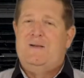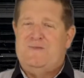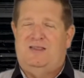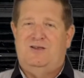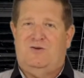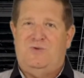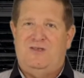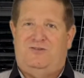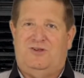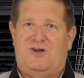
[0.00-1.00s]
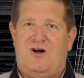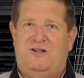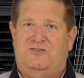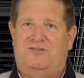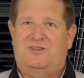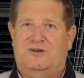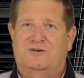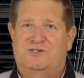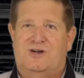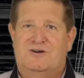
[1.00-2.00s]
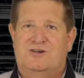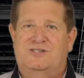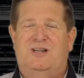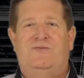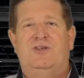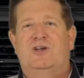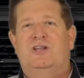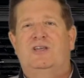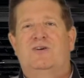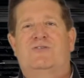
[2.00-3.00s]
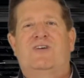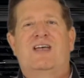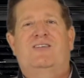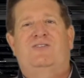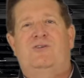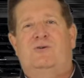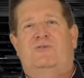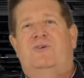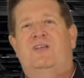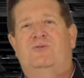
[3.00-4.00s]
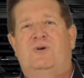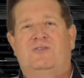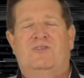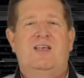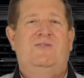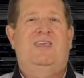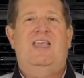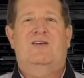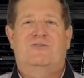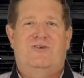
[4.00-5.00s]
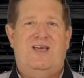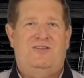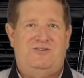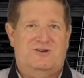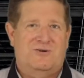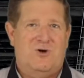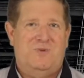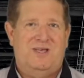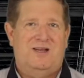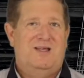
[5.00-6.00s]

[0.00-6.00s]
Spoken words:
and look, we used to call it sticker charged, and if you couldn't go fast, the old phrase was, if you can't go fast, you chromed it.